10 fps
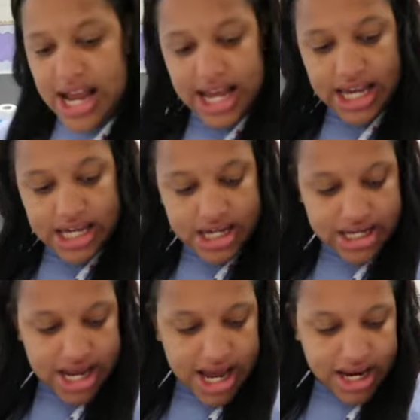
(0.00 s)

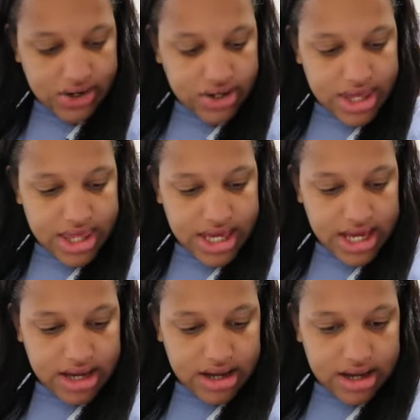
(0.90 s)
and I actually
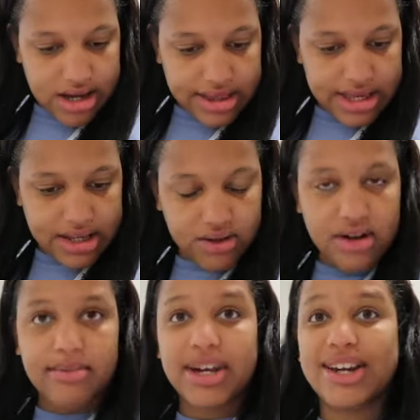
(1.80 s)
think these are
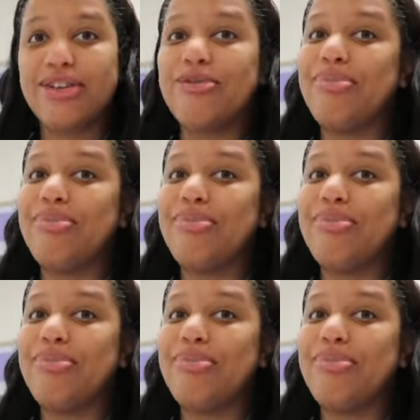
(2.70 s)
not big enough,